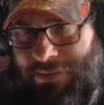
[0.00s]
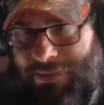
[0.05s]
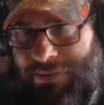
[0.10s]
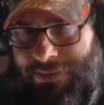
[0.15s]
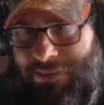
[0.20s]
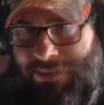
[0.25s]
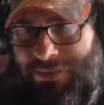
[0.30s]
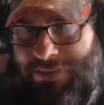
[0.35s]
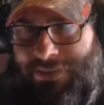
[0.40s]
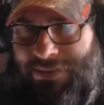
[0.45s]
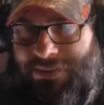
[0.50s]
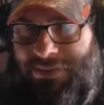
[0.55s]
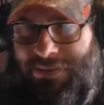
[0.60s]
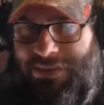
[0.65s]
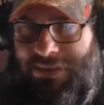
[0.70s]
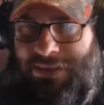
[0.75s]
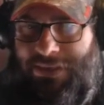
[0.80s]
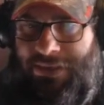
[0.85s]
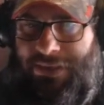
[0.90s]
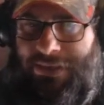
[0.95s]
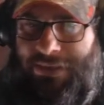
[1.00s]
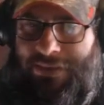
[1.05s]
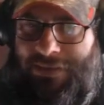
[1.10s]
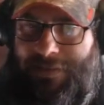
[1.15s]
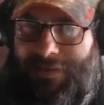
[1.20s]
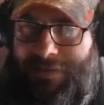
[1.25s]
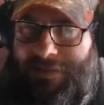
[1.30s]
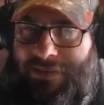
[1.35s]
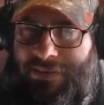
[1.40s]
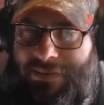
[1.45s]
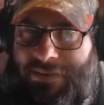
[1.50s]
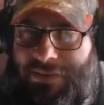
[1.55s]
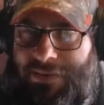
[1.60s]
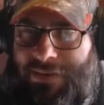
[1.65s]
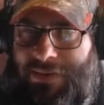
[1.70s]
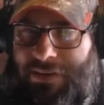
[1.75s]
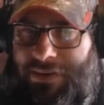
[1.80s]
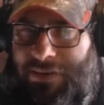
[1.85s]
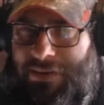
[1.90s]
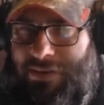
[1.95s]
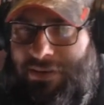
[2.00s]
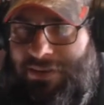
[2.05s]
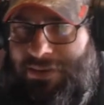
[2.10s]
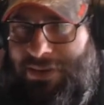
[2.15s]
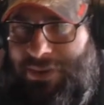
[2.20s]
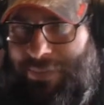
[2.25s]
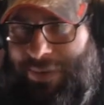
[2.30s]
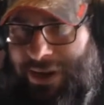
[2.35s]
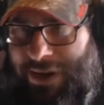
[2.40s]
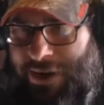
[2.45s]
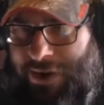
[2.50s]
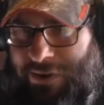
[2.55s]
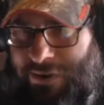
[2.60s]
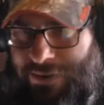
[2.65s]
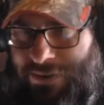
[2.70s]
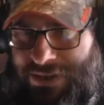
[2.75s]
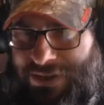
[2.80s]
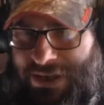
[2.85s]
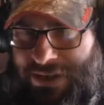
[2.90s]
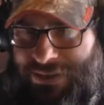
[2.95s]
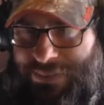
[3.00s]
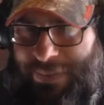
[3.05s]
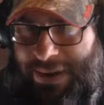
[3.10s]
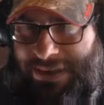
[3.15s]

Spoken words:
Let's see. Timmy Carroll says,